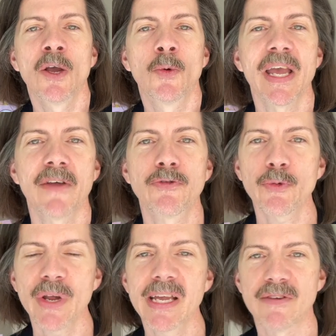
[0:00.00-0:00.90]
We had
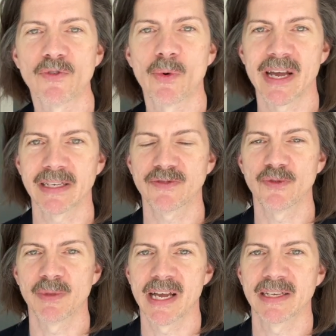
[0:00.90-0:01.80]
three giveaways
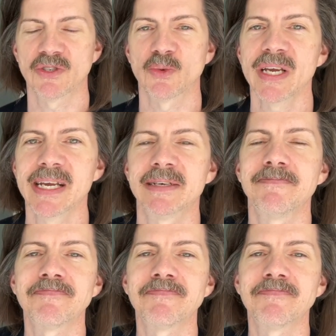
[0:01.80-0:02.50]
from last week